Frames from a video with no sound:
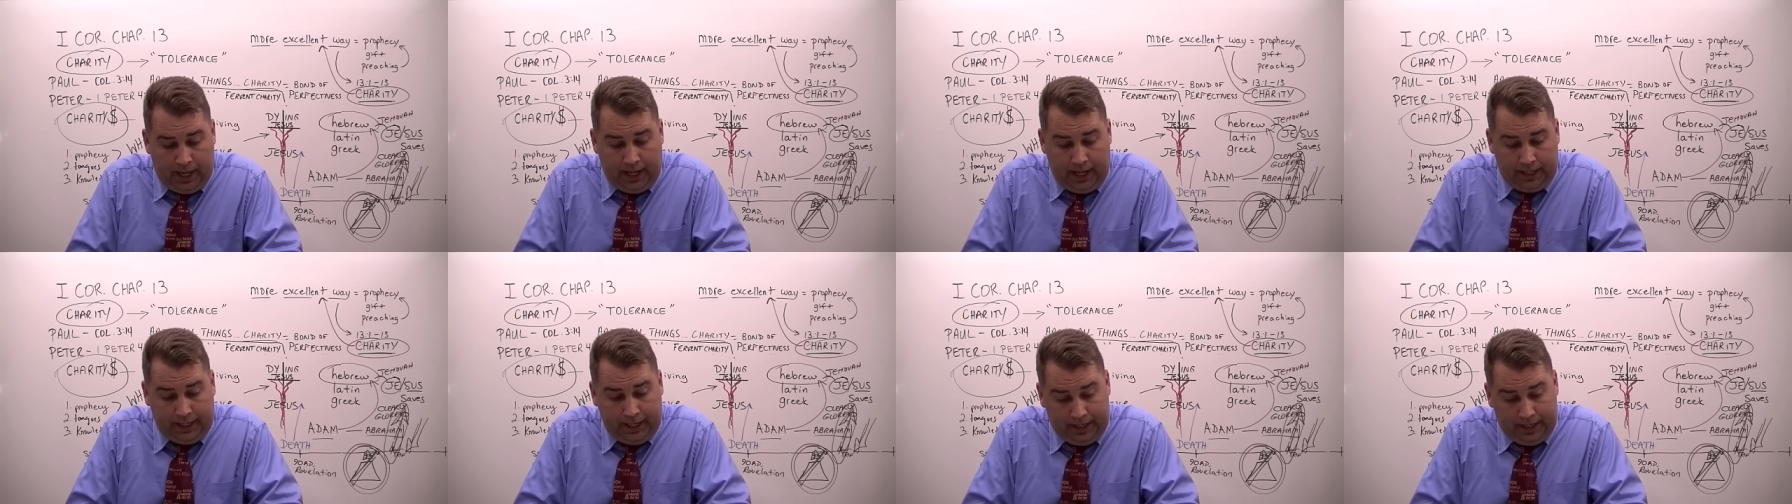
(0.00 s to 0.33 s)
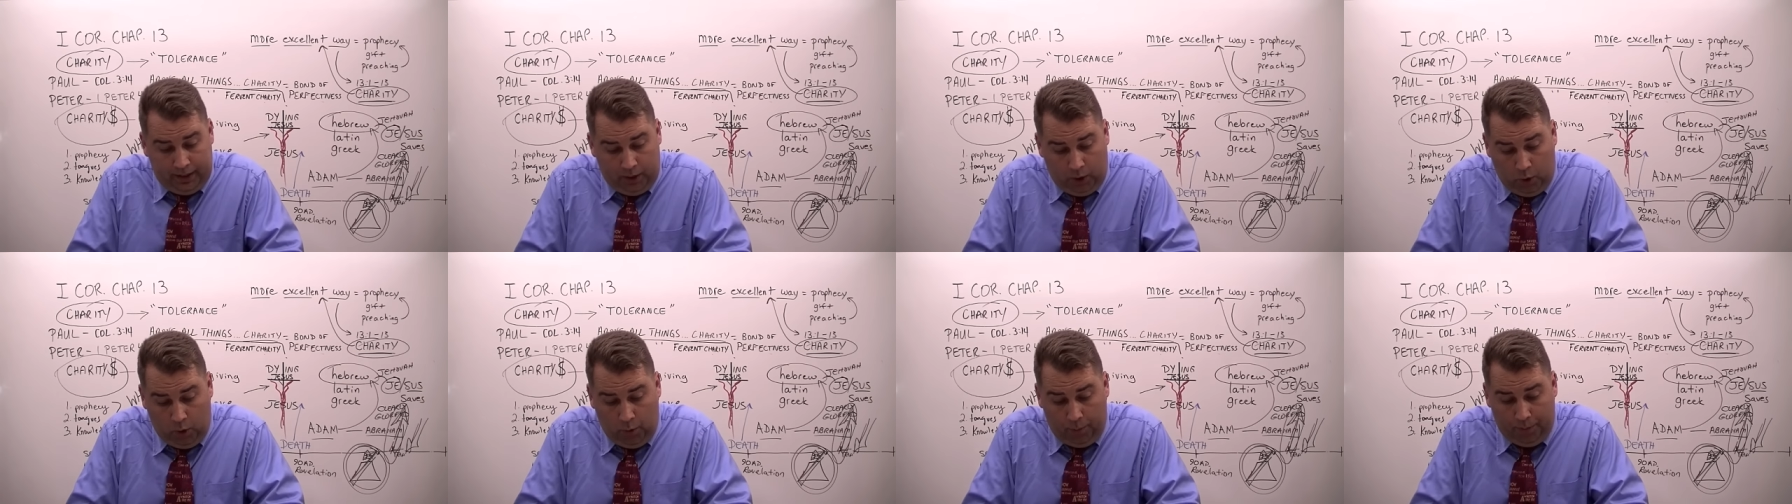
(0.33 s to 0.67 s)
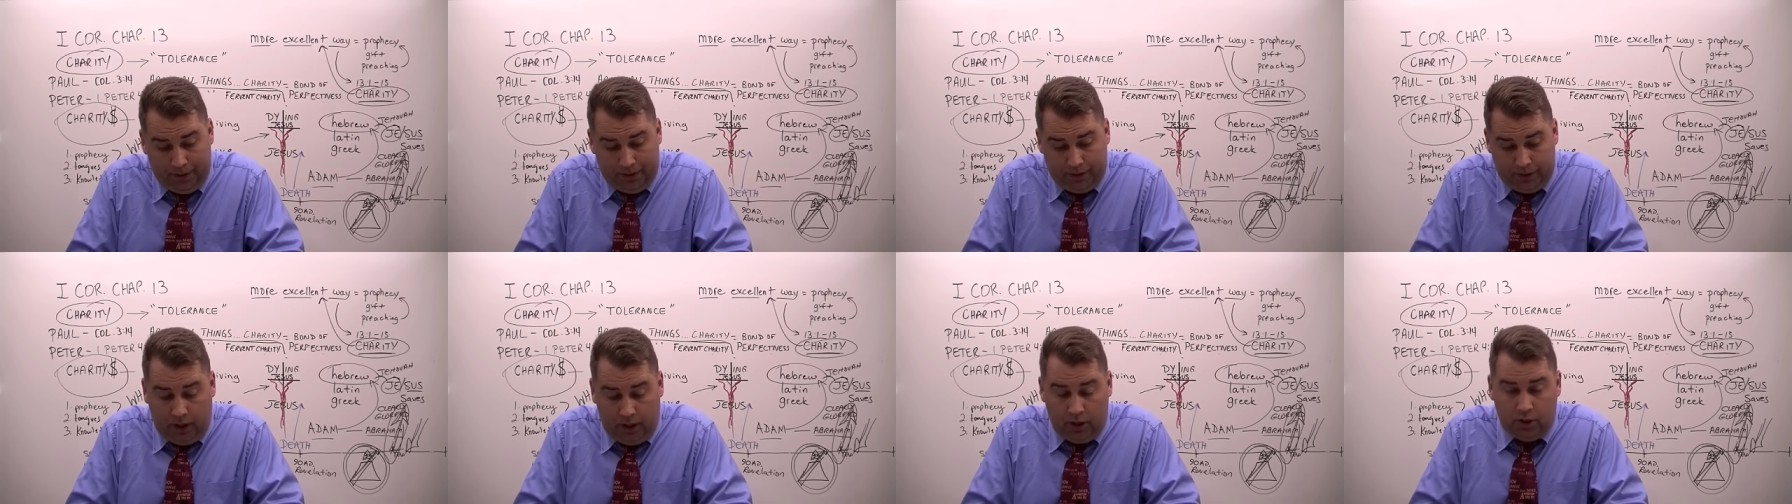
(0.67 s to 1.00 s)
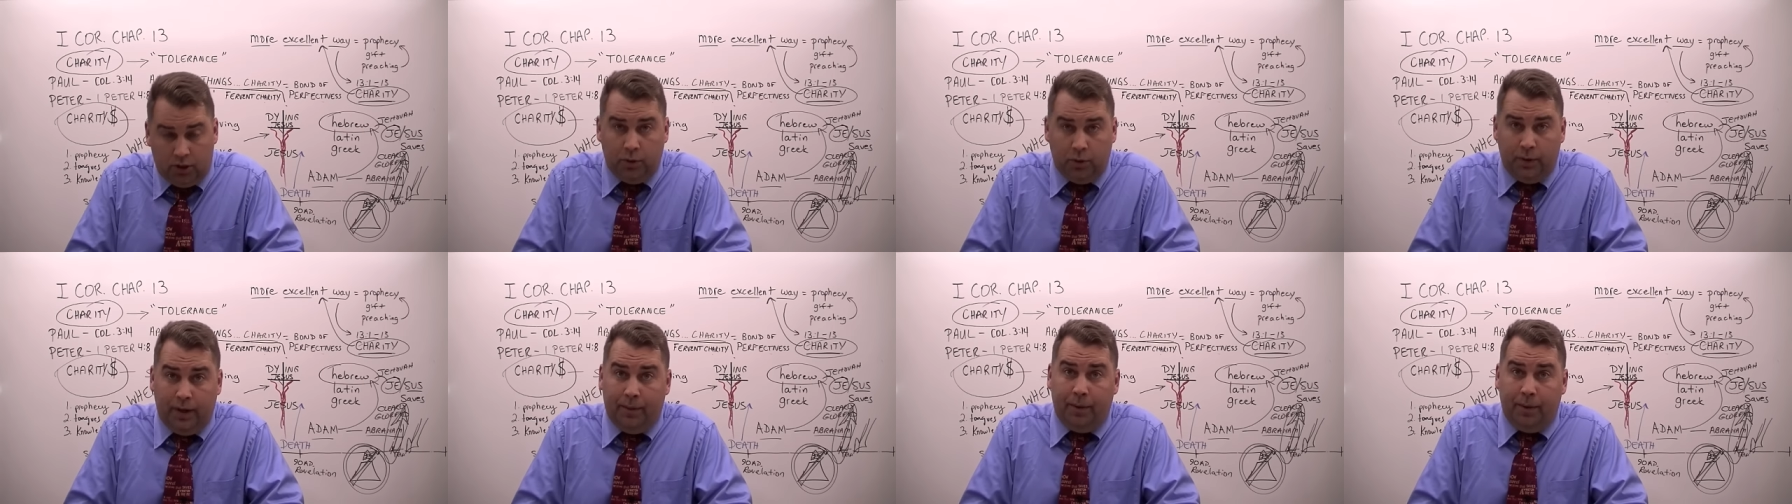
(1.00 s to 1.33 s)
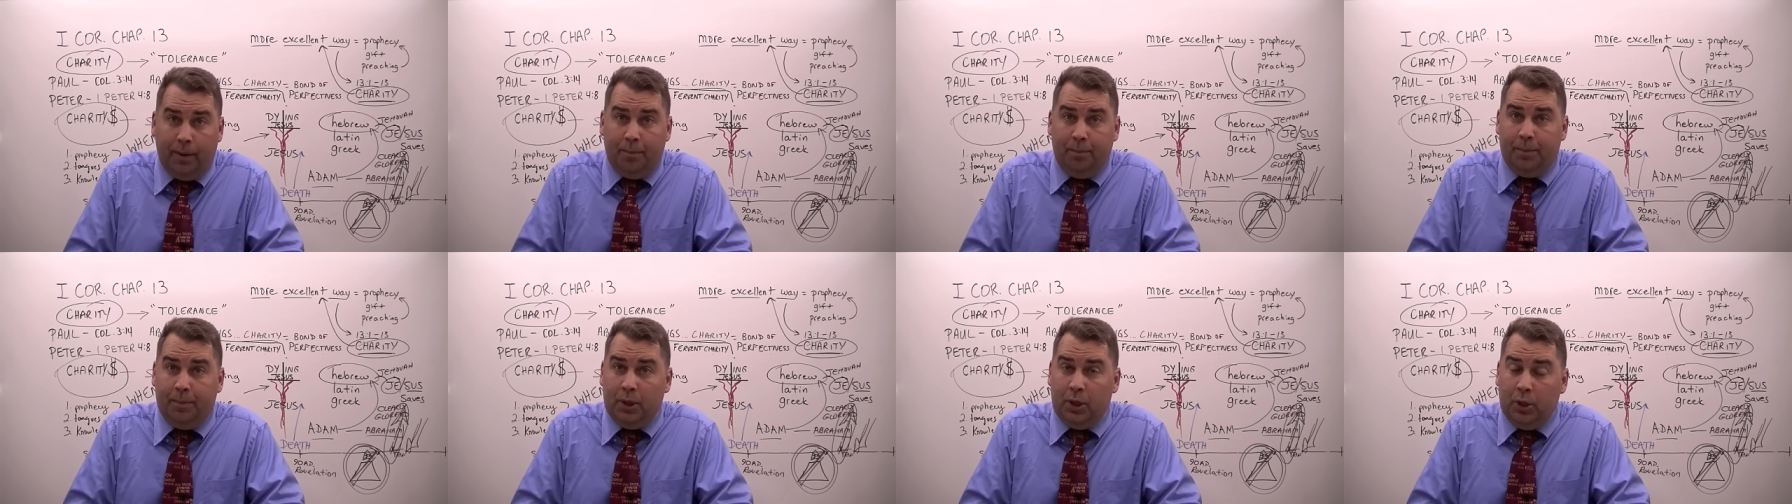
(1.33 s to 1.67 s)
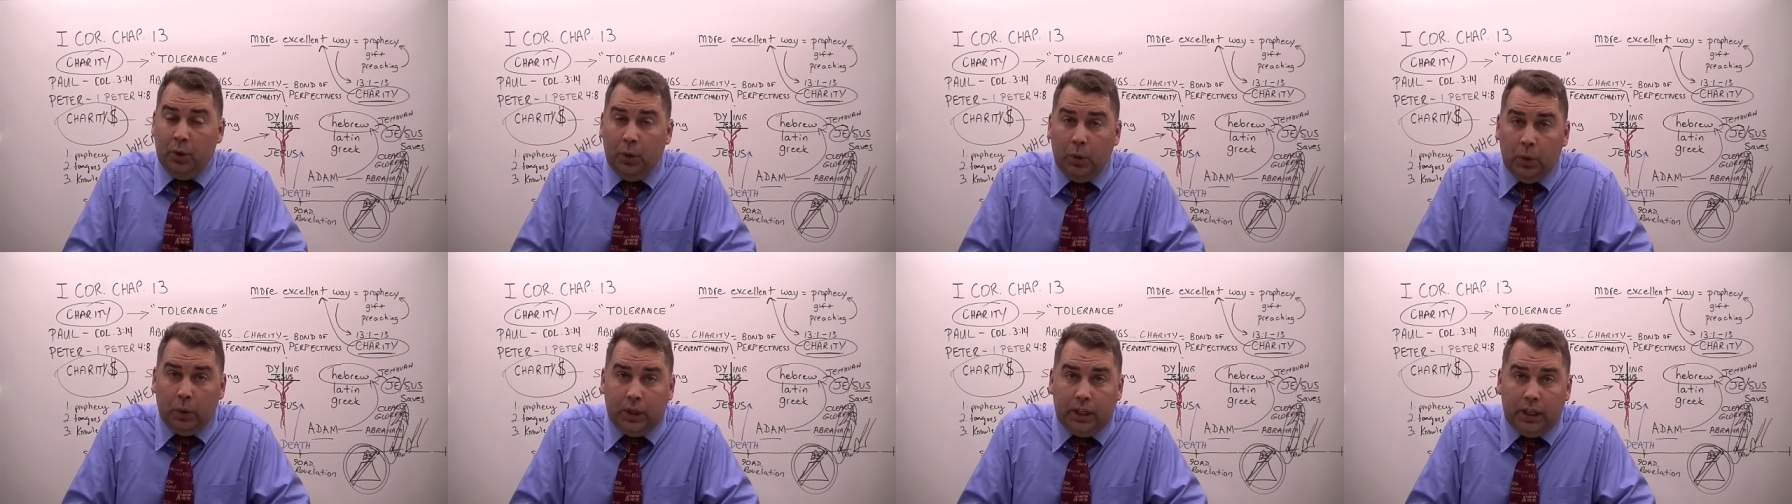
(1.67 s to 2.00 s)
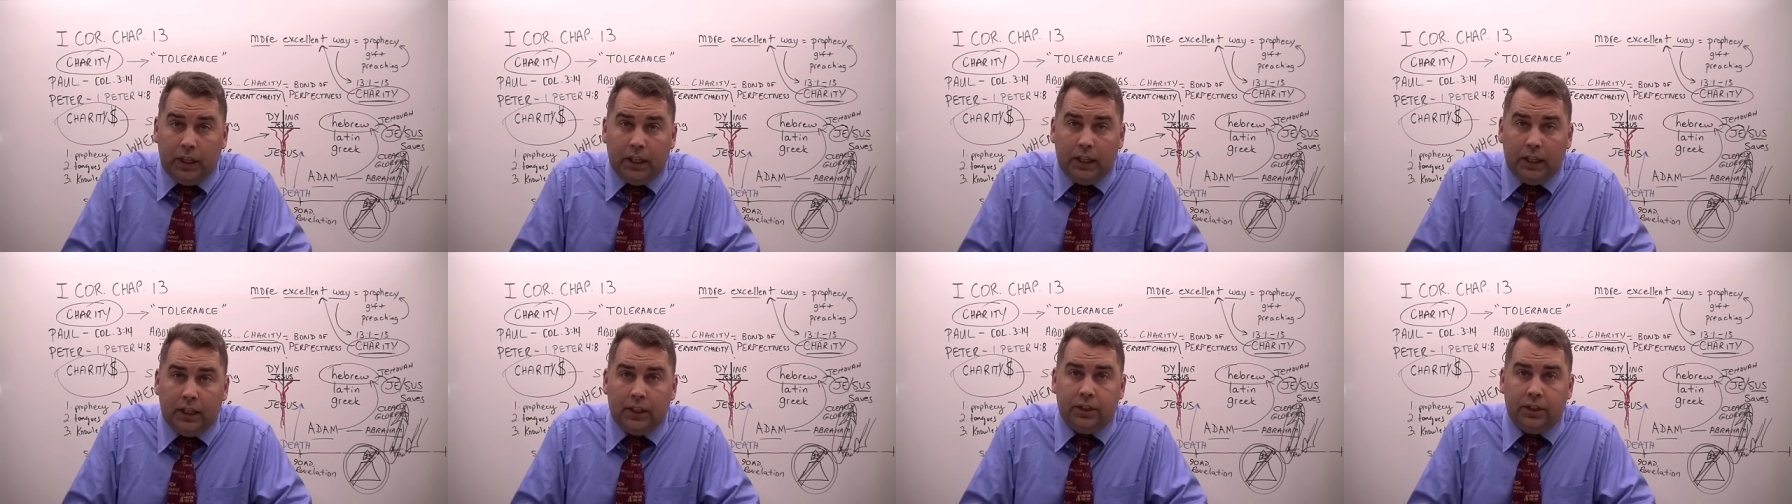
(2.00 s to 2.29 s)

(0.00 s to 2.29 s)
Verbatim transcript: I kind of hope it's also a rebuke